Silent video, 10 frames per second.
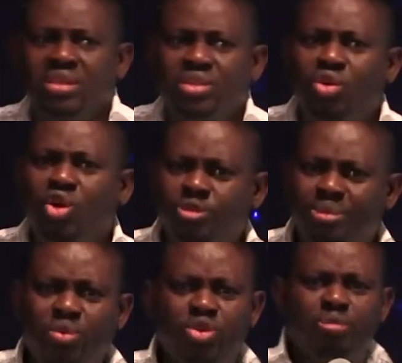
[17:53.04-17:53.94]
Your
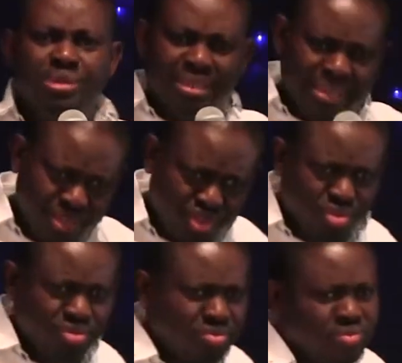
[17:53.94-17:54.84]
husband will not be
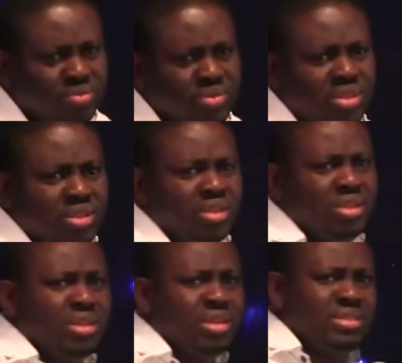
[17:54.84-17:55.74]
against you.
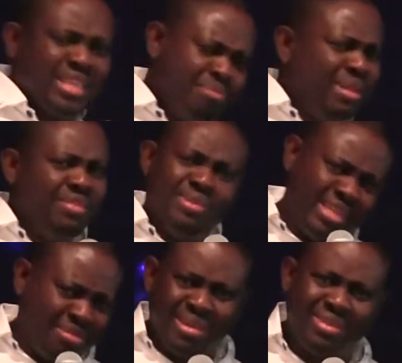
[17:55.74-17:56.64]
Say a
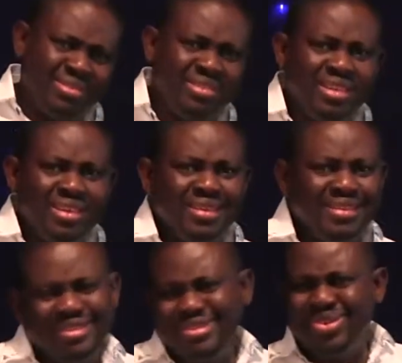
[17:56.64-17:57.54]
believing amen.
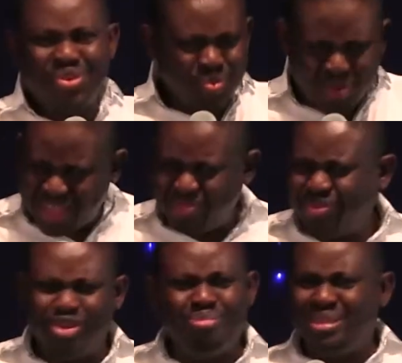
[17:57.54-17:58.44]
Your
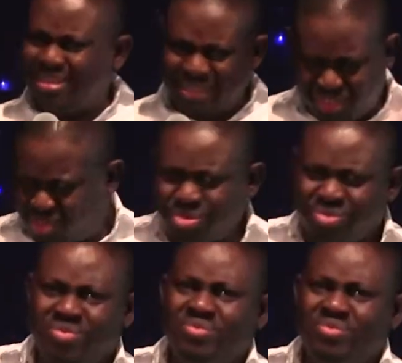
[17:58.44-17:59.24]
wife will not be against you.